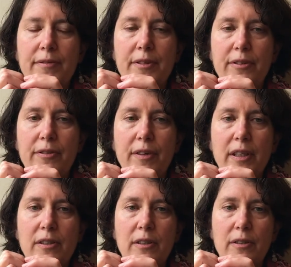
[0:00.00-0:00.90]
the
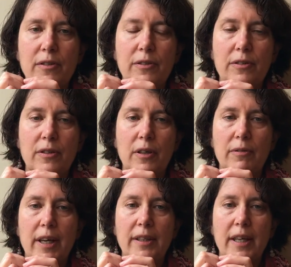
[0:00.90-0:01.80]
sphincters
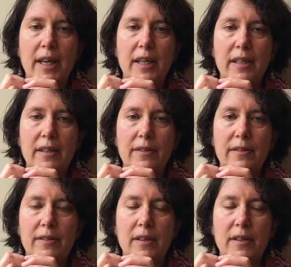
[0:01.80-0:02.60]
around the anus,